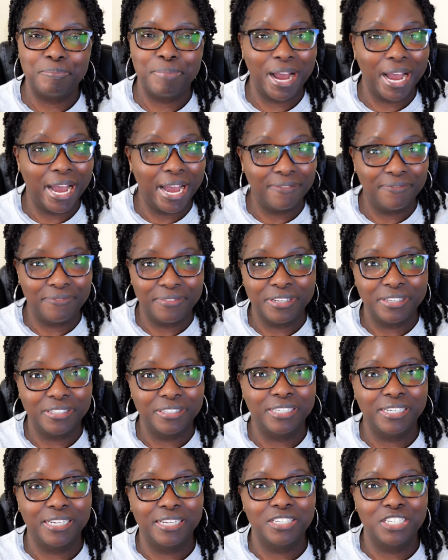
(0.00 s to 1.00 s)
pie
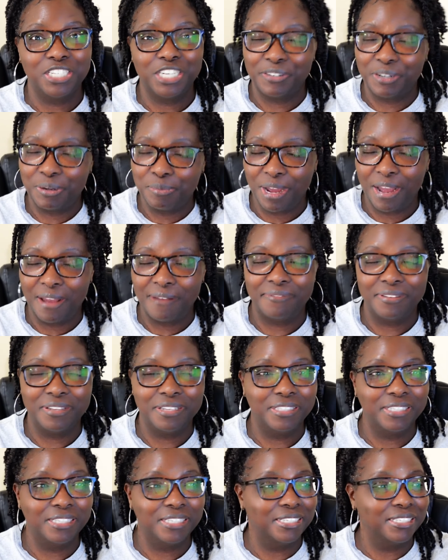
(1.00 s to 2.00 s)
filling, cherry pie
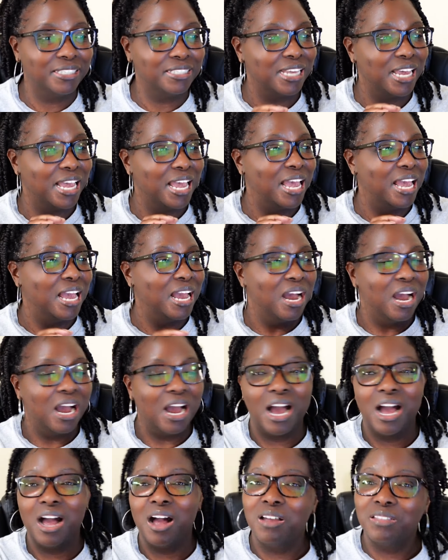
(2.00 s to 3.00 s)
fillings,
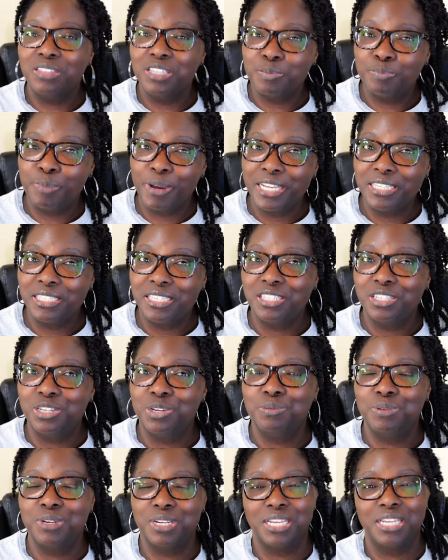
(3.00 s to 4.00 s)
all the spices
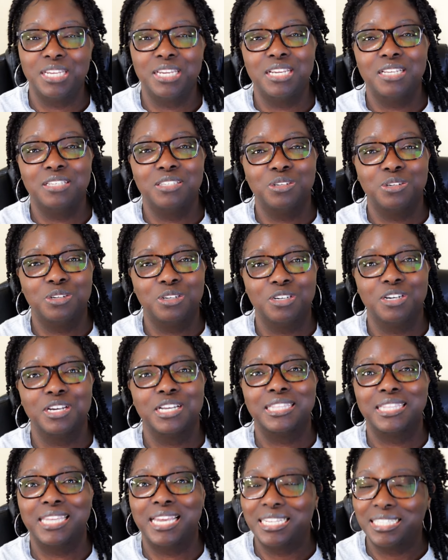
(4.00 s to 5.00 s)
you need to
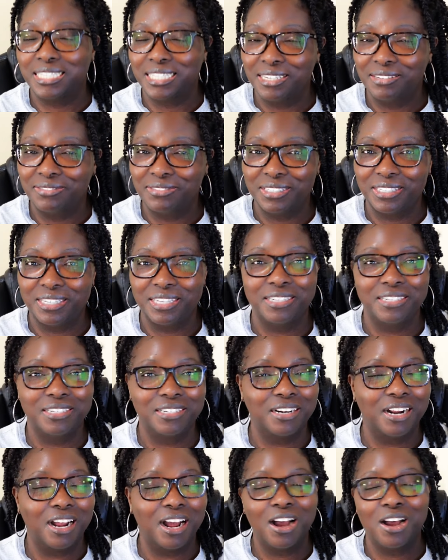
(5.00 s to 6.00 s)
cook Thanksgiving
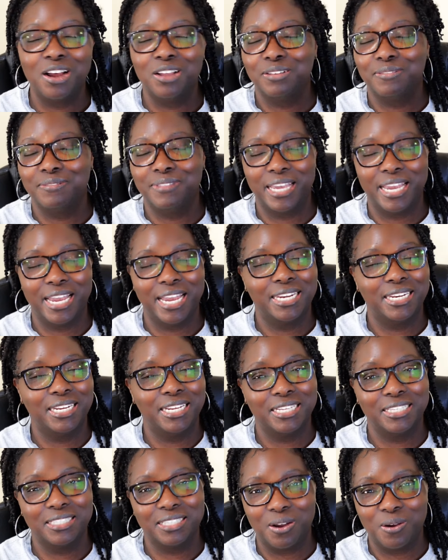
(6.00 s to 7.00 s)
dinner, all of that
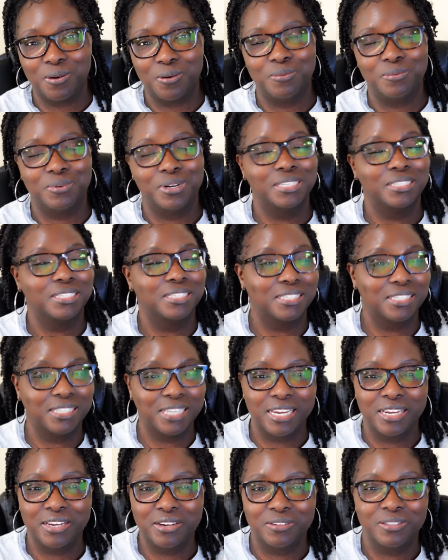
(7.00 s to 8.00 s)
is on
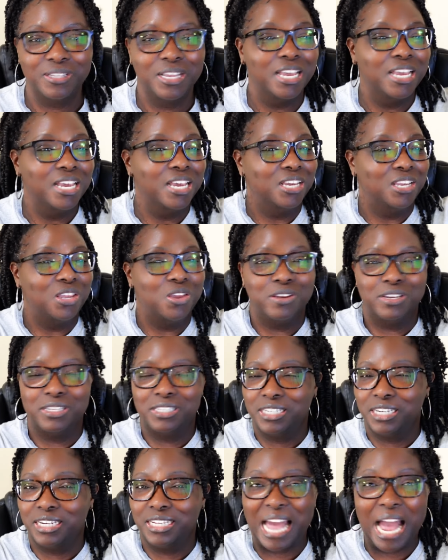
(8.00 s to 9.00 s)
sale. You can
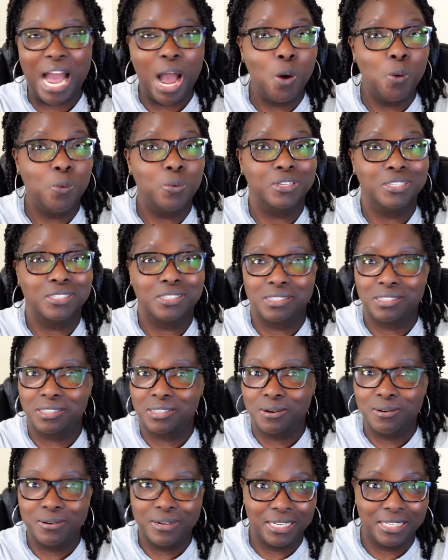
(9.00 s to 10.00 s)
tell I was
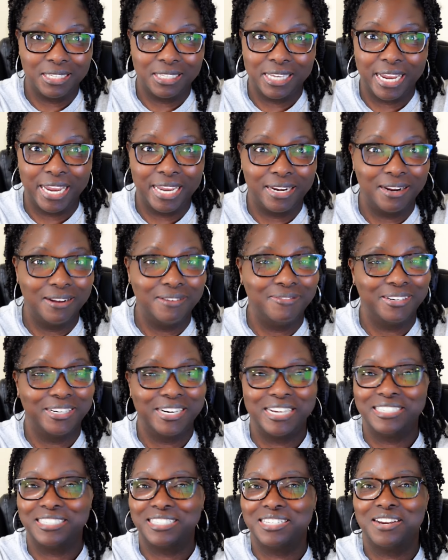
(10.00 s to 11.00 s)
so excited when
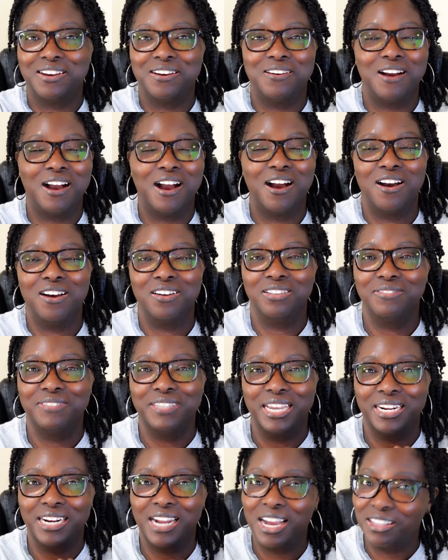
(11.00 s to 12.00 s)
I saw all of
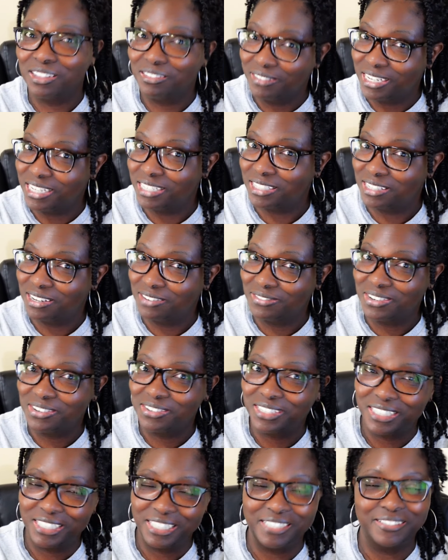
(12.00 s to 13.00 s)
that Halloween stuff
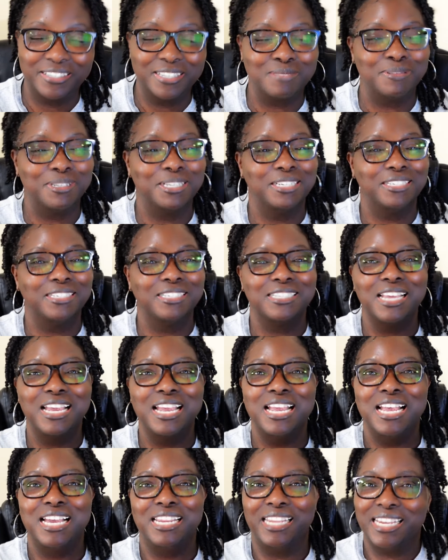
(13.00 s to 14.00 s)
on clearance because
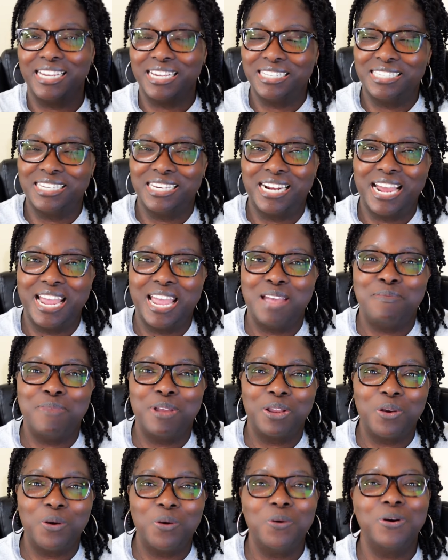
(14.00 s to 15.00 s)
like I said, I had
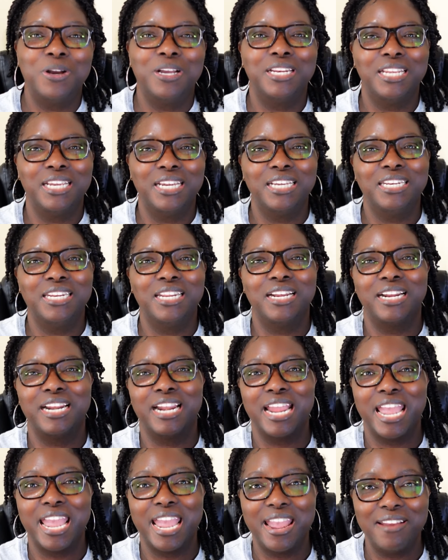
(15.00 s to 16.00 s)
been going in
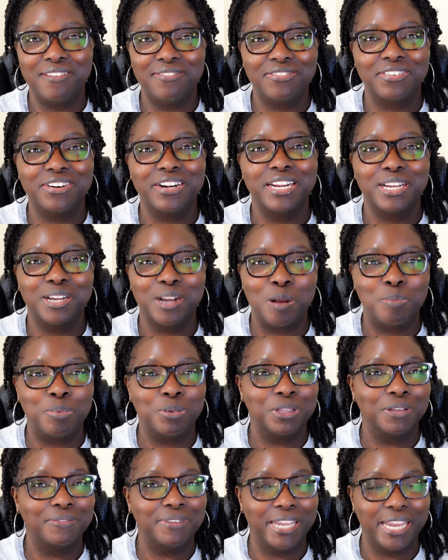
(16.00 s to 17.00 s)
there every
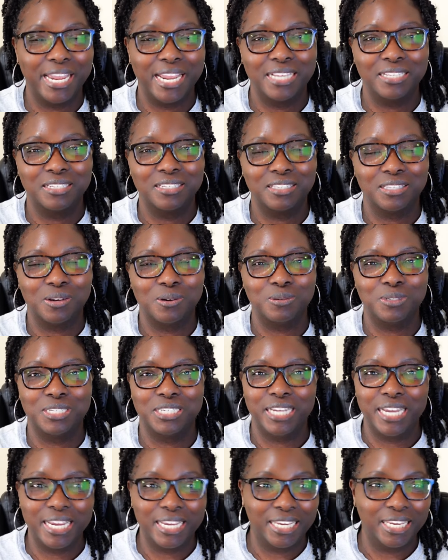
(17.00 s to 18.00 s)
couple of days or so
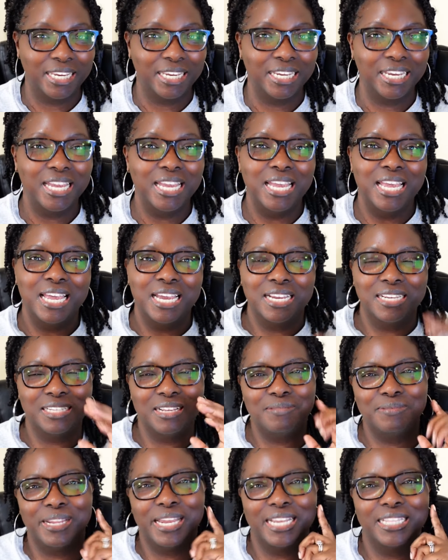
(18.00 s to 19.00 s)
checking because
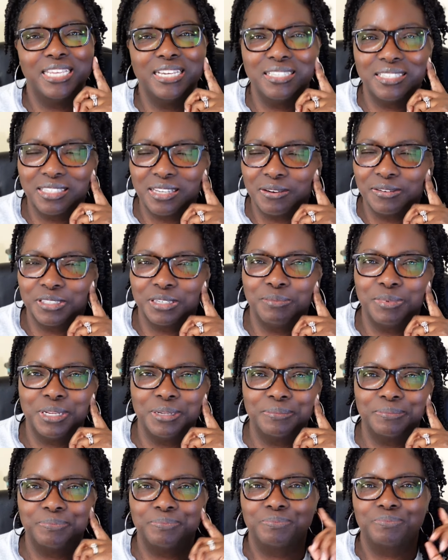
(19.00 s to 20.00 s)
I'm like, this stuff should
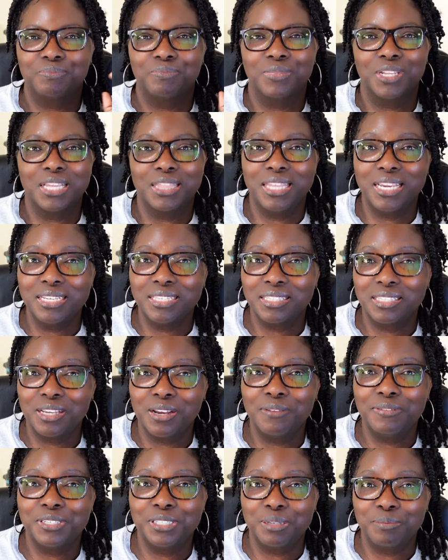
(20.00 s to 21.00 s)
be this
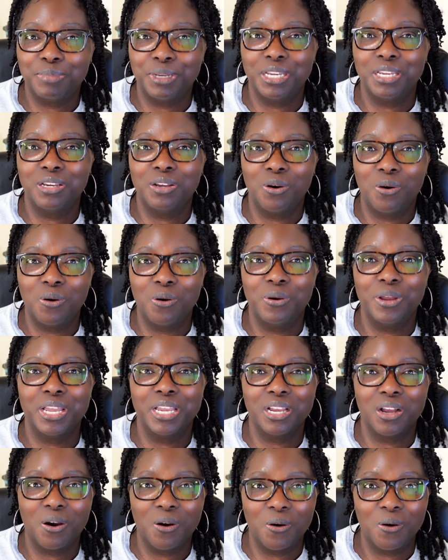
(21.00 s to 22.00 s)
stuff should be
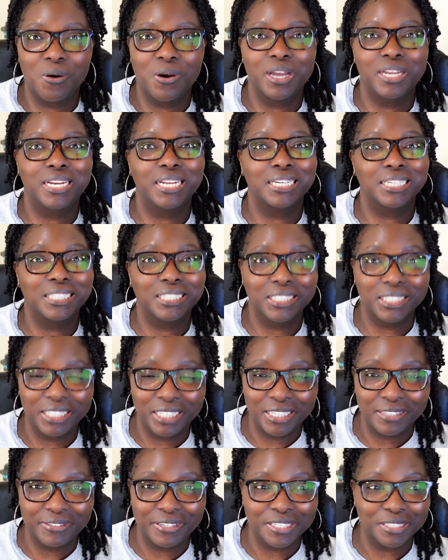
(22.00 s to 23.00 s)
going on
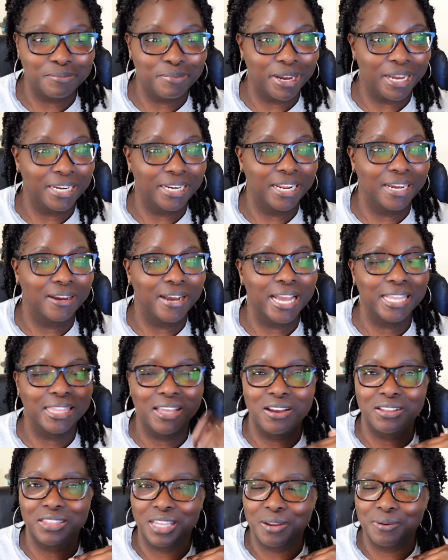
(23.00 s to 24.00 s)
clearance by now. I
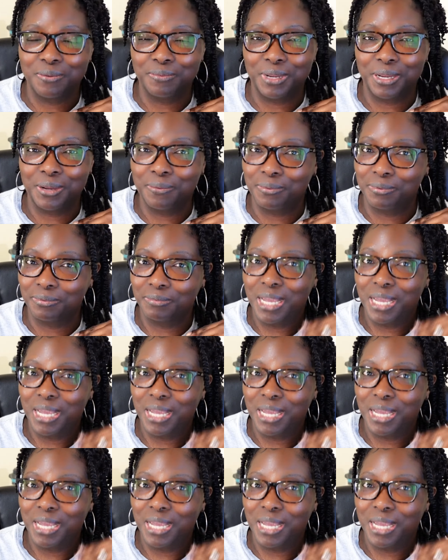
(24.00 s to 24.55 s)
thought they it